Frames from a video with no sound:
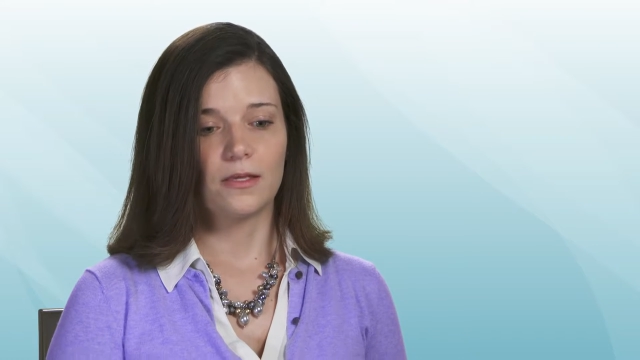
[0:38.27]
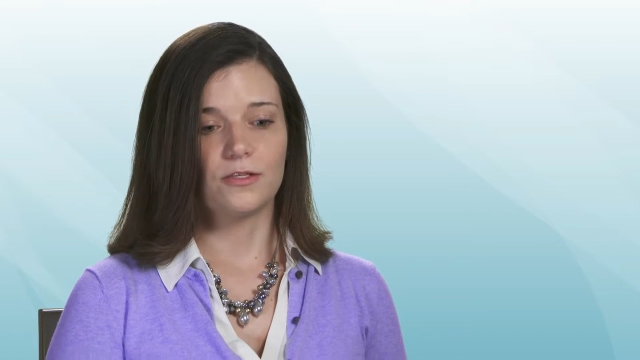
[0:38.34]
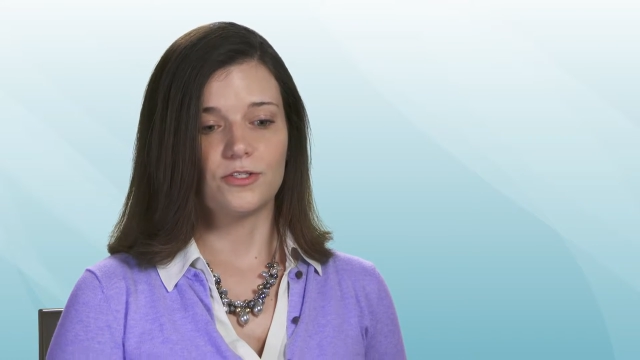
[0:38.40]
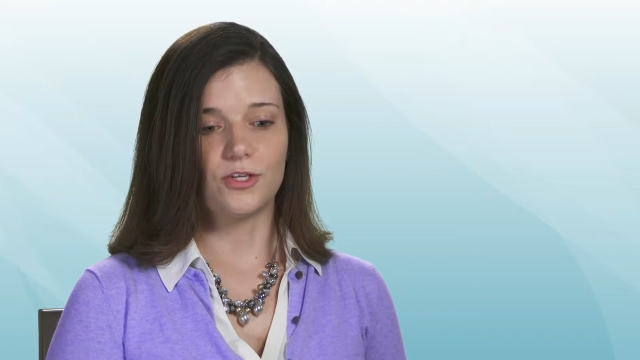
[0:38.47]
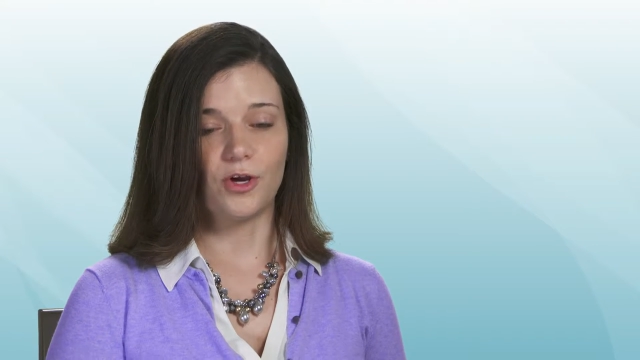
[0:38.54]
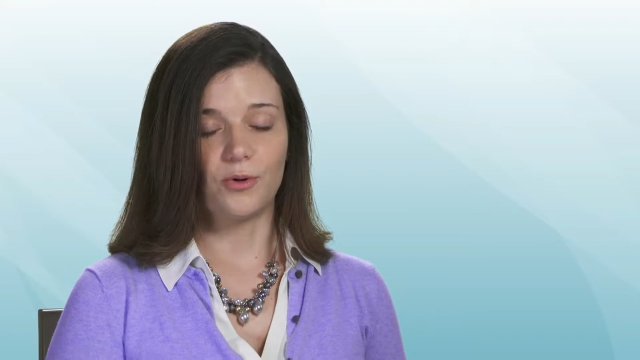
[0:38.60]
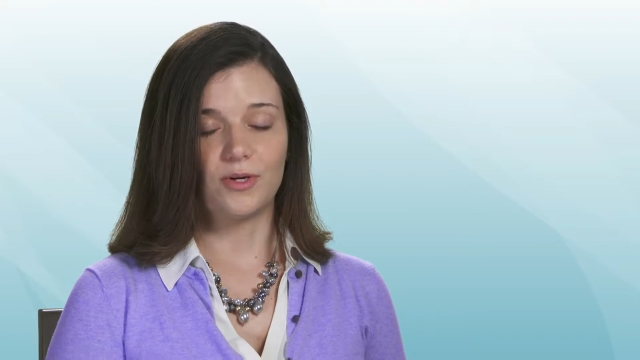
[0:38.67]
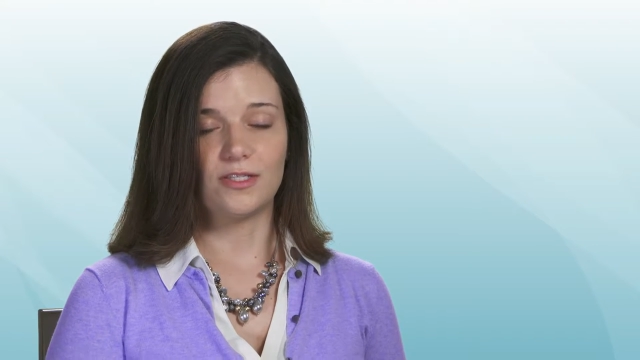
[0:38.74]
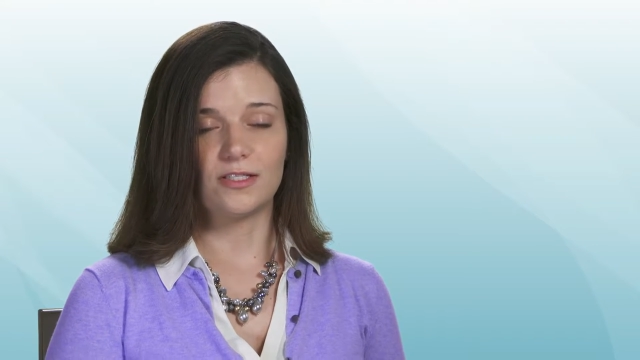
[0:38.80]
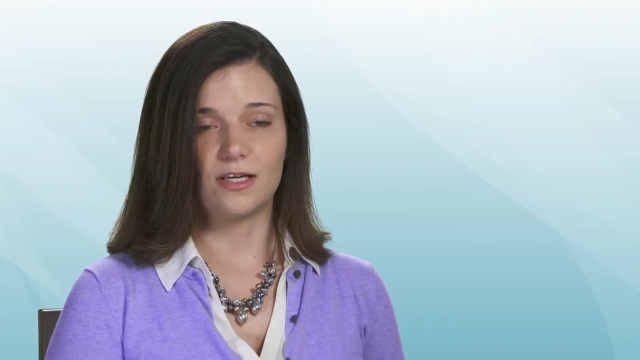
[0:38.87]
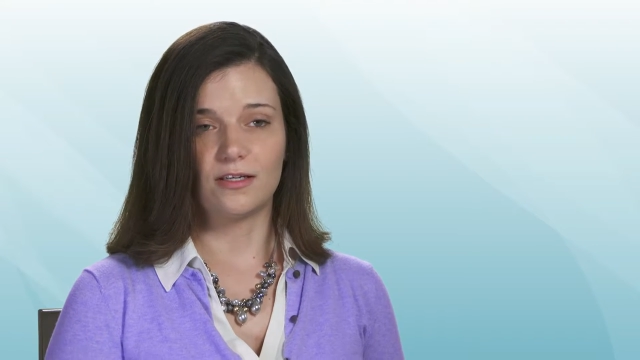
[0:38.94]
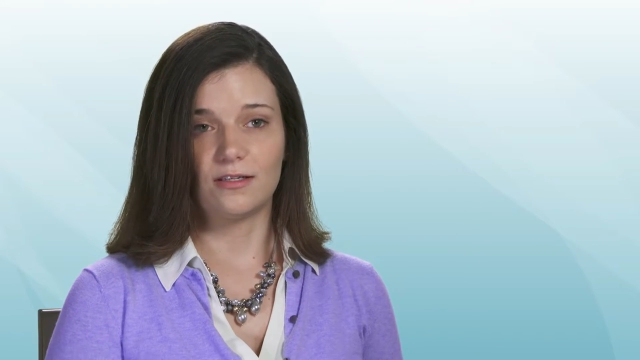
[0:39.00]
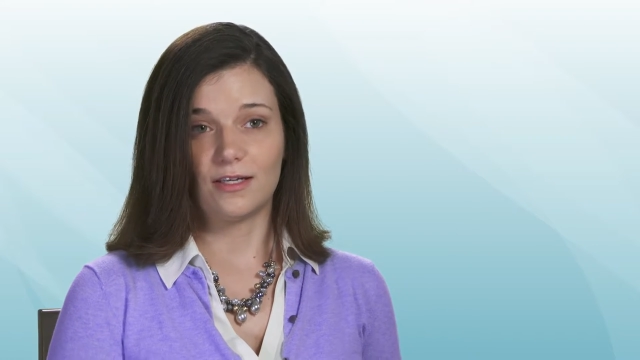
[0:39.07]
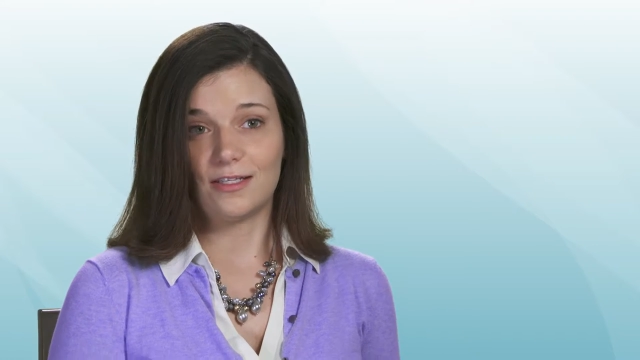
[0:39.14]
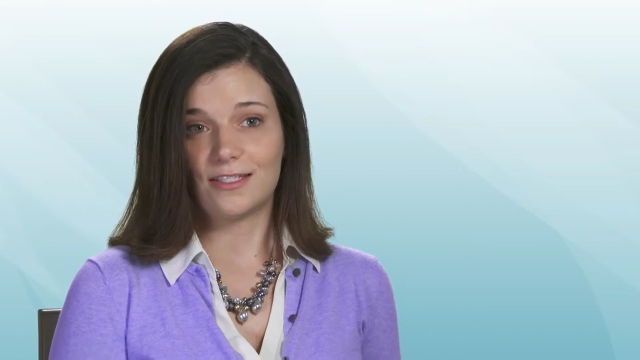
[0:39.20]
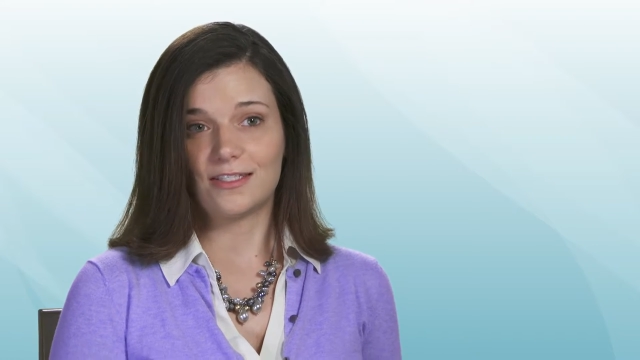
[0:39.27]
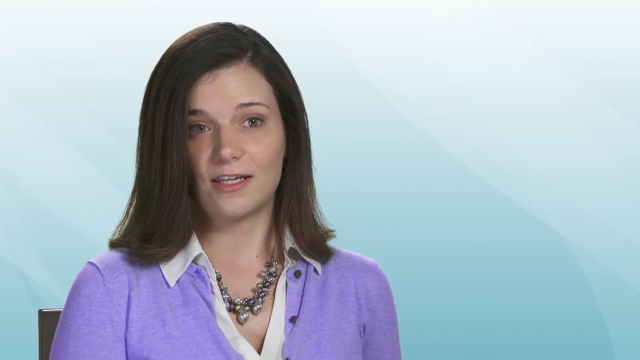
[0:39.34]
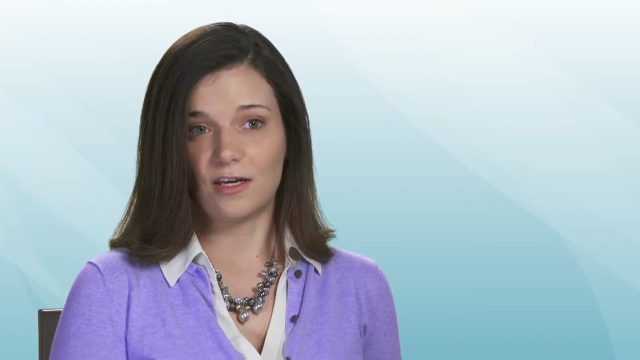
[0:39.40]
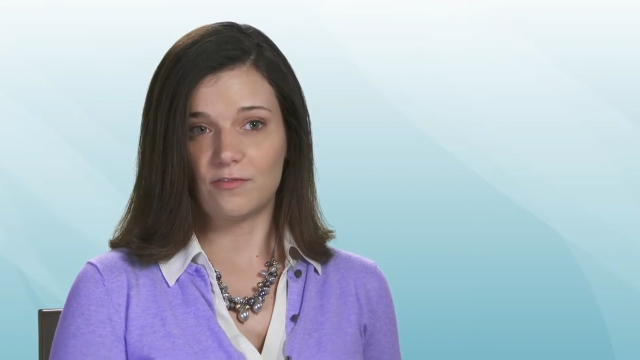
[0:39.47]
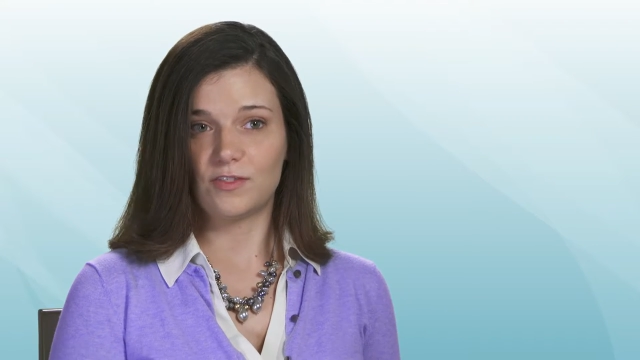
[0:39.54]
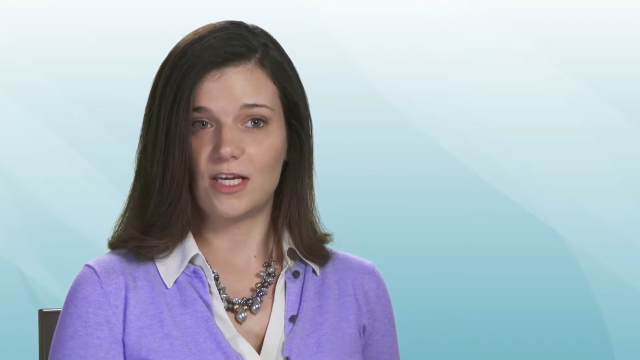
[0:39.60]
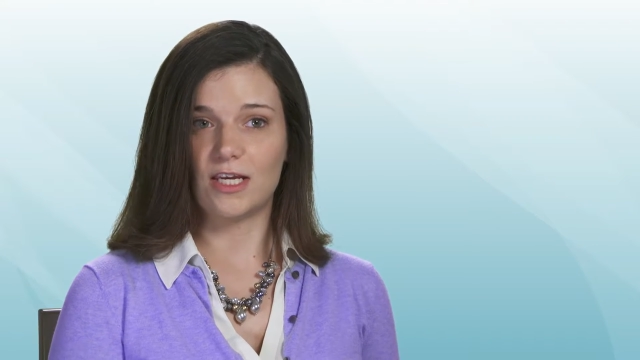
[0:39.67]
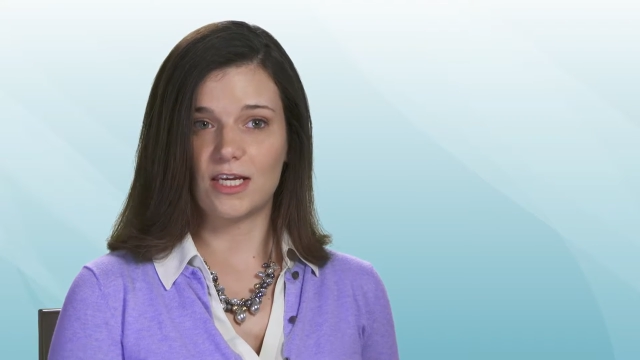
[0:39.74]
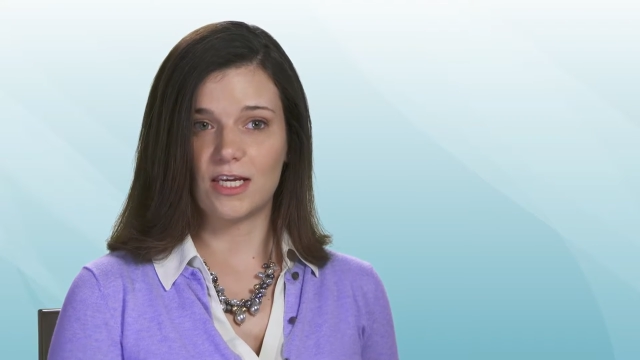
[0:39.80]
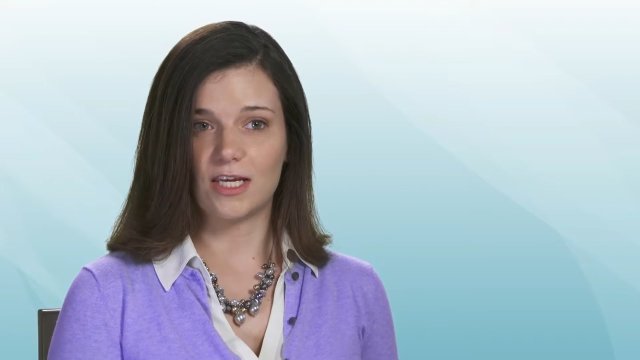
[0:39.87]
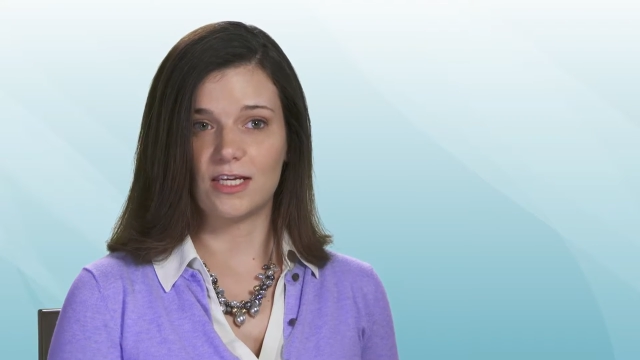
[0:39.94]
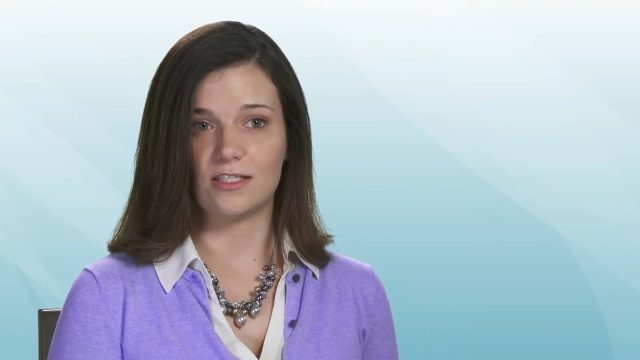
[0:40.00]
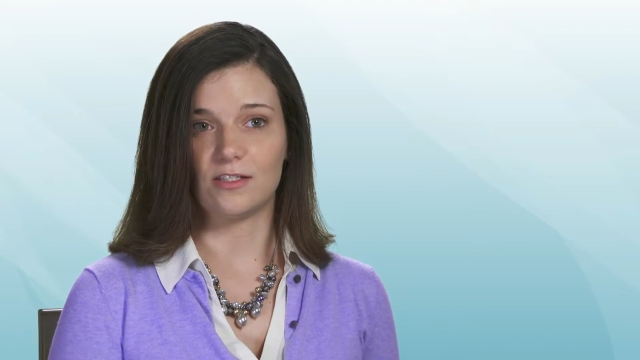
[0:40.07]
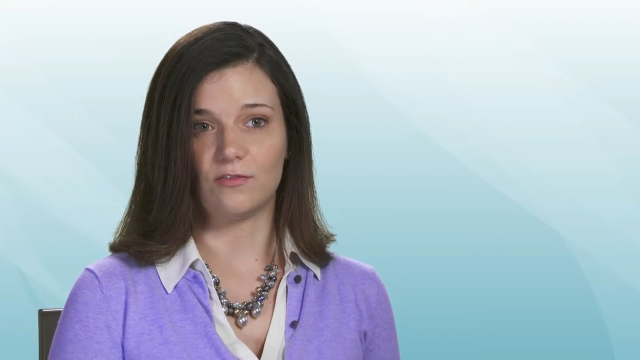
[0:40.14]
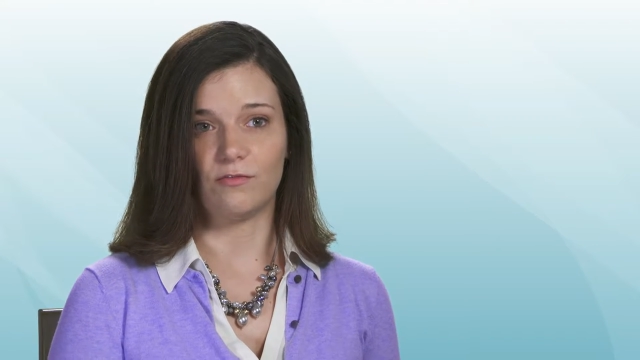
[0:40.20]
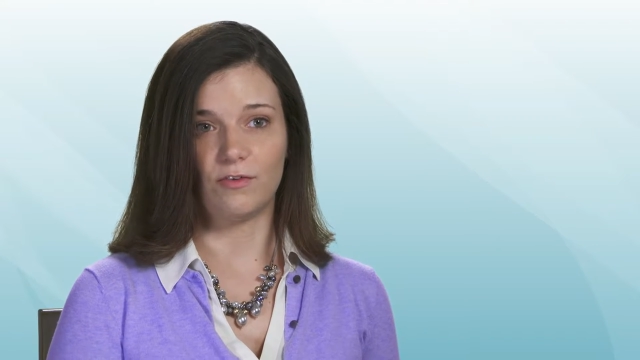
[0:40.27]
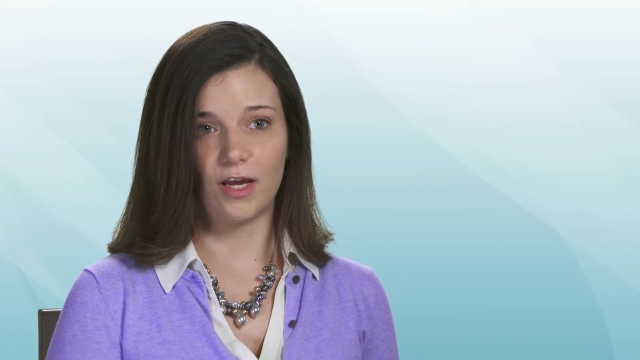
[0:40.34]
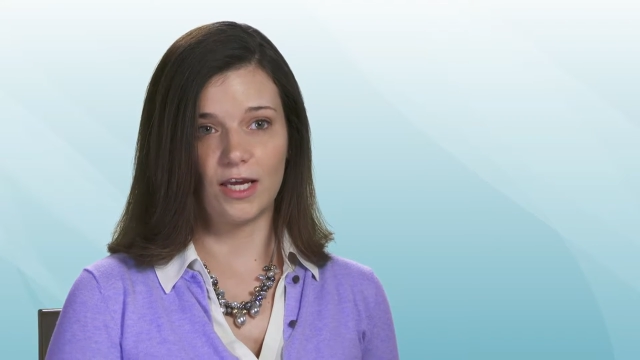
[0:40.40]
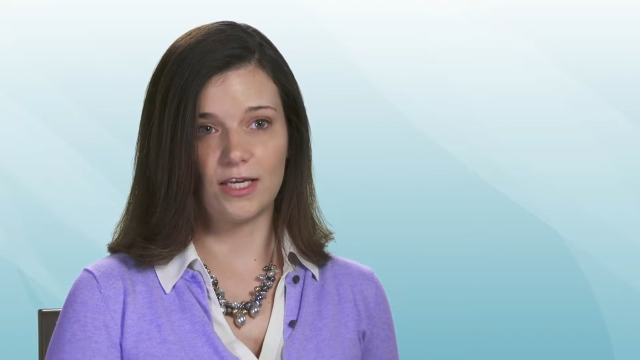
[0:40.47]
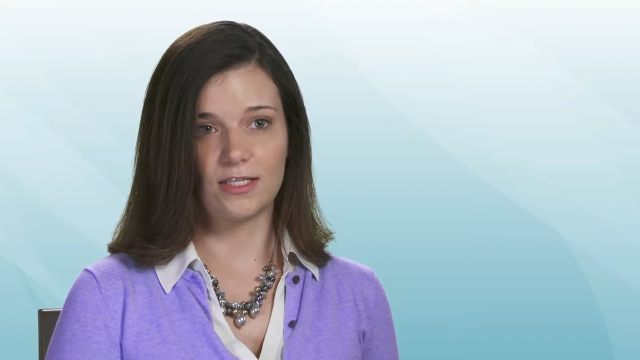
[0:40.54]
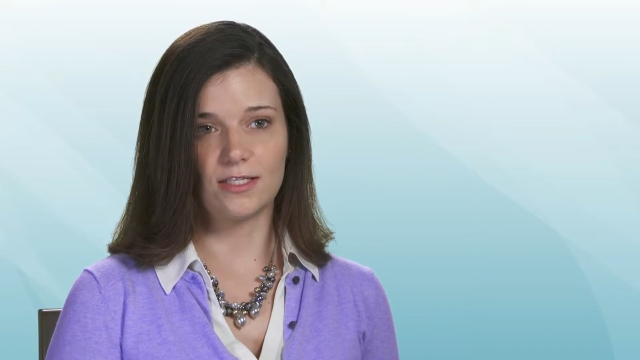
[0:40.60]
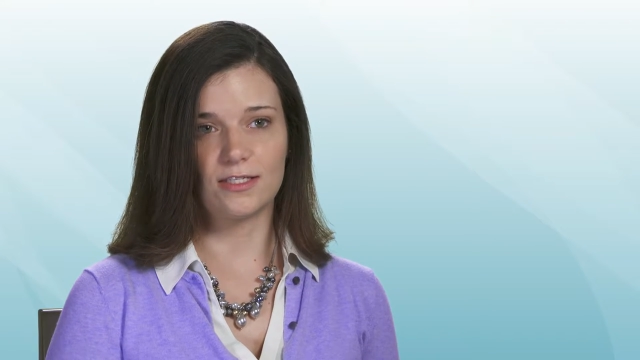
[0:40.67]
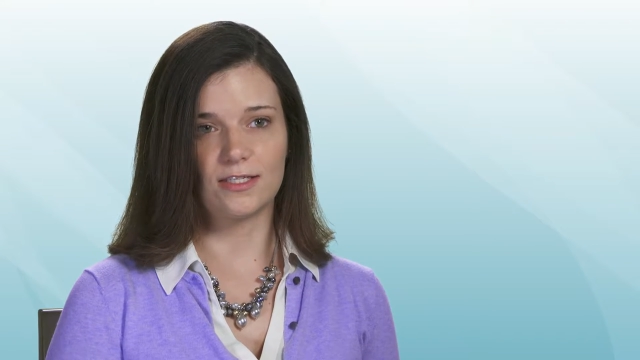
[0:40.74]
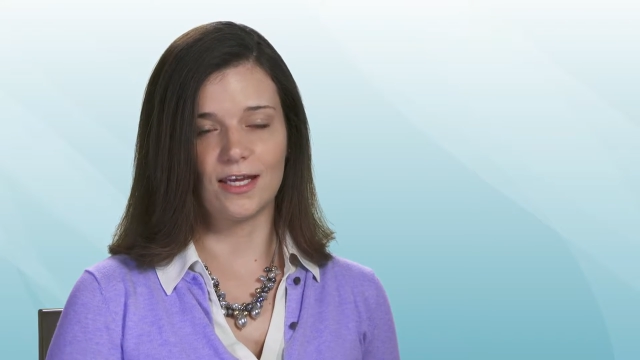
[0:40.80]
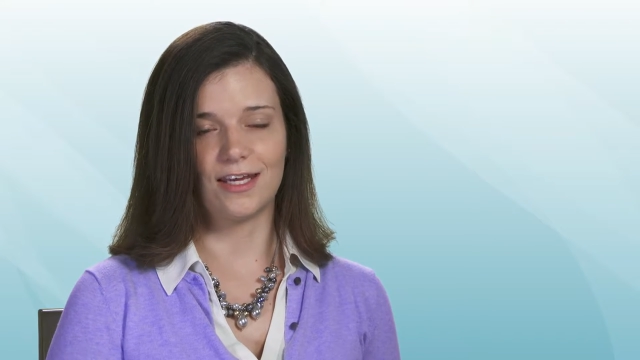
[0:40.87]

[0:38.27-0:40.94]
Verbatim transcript: So instead of taking his advice,